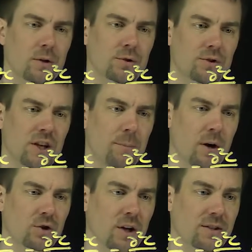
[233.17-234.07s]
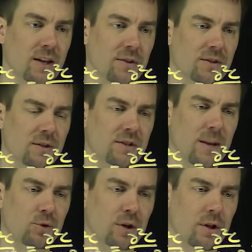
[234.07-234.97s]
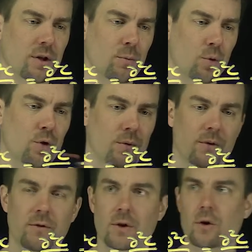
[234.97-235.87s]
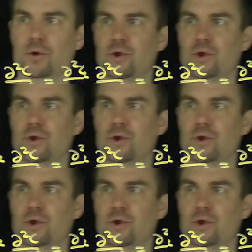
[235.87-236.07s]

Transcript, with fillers: partial C partial X. Again, this is the same trick that we do for the